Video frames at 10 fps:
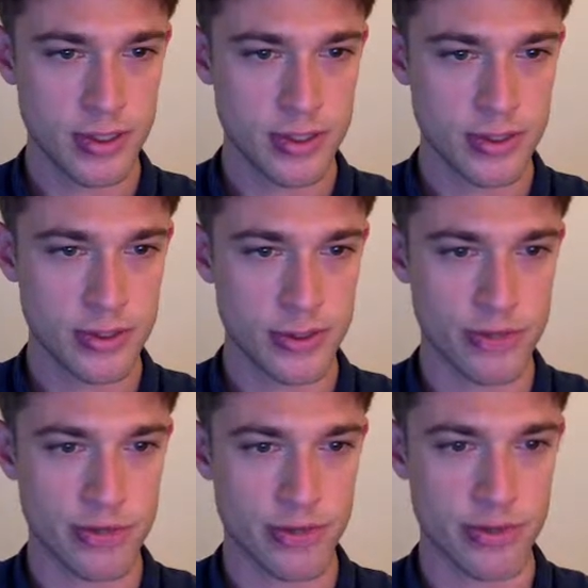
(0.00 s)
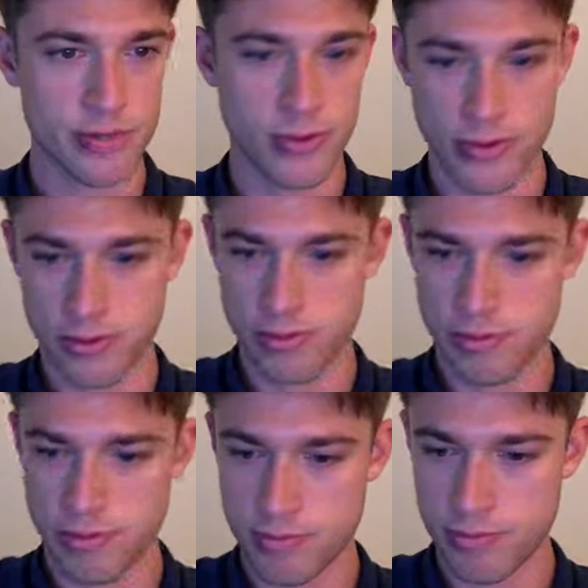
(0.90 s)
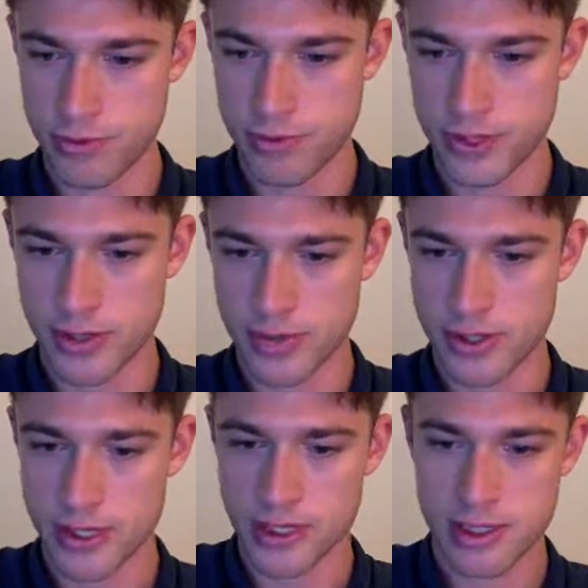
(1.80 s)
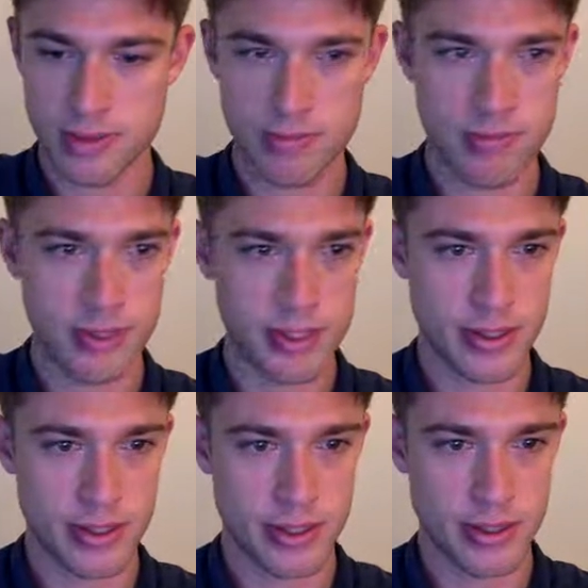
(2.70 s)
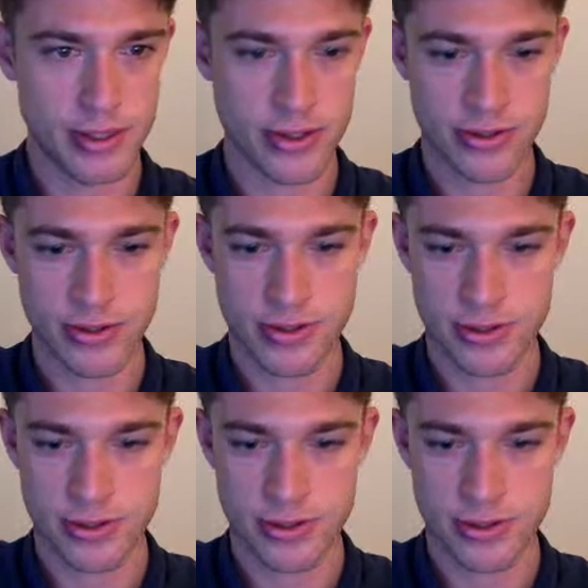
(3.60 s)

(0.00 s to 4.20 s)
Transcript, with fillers: Sorry if I was bo boring you with that, but there you go.